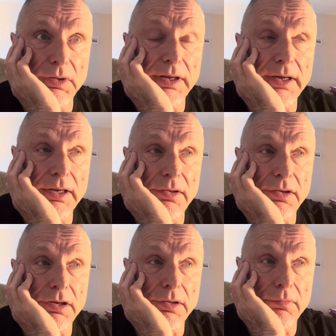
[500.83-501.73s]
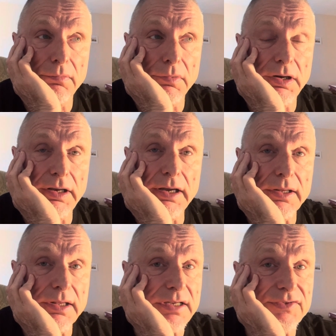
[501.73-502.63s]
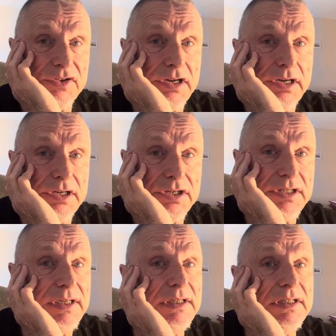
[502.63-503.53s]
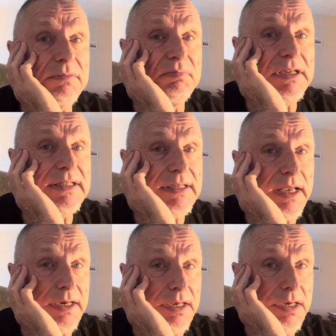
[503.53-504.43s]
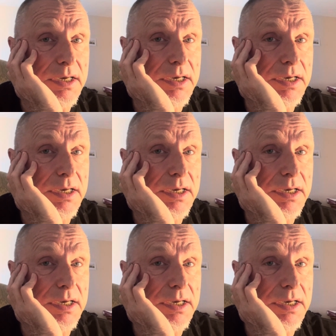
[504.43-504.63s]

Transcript: And again, that's fine. It just needs to be said.